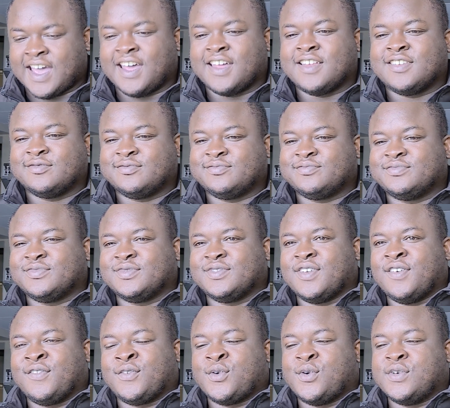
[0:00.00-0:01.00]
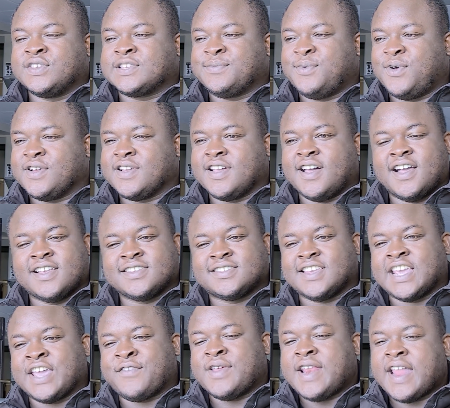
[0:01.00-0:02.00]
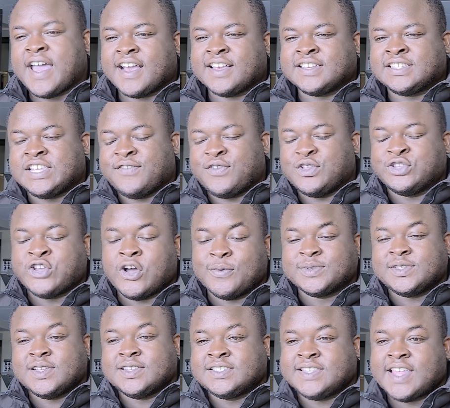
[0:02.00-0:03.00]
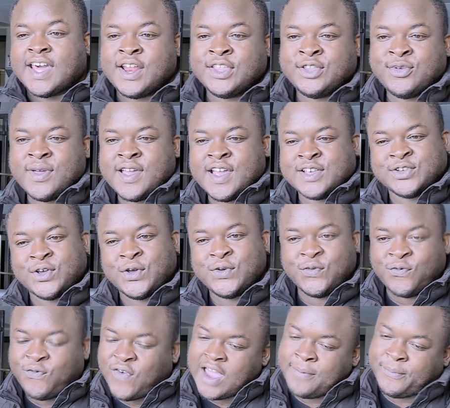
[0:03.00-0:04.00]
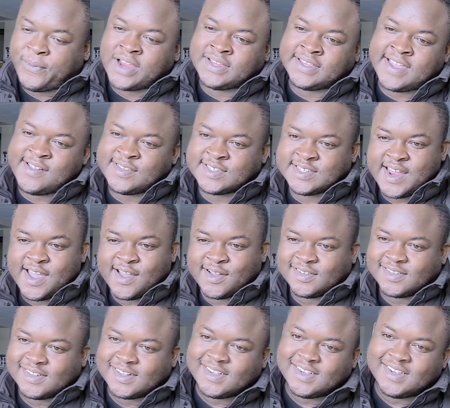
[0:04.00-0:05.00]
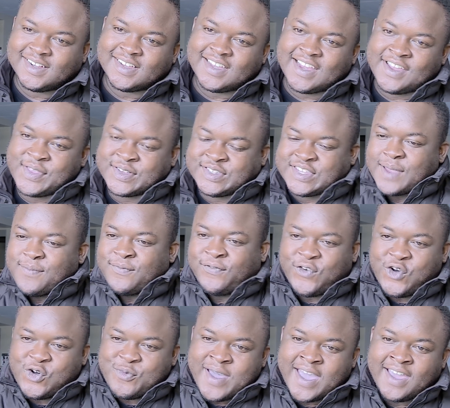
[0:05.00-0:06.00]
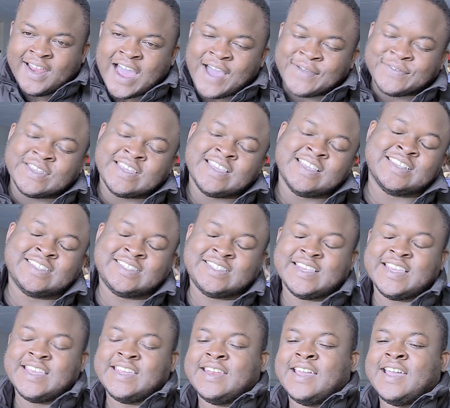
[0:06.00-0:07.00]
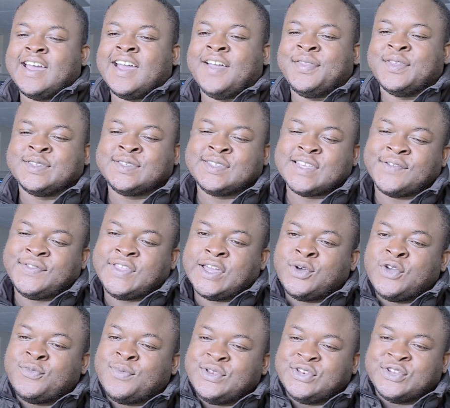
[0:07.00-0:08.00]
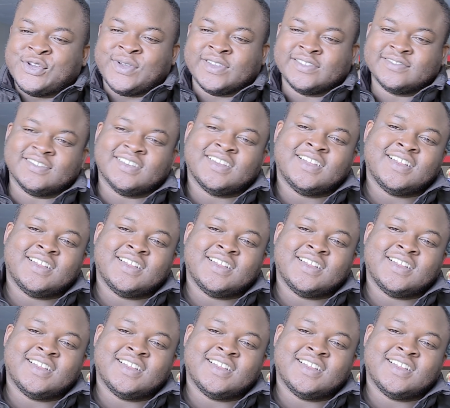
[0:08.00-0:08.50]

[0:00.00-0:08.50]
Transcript: Of course, come on guys. Even Stephen Thompson started doing his own fight breakdowns now in the same format after he's seen the stuff that we've been doing.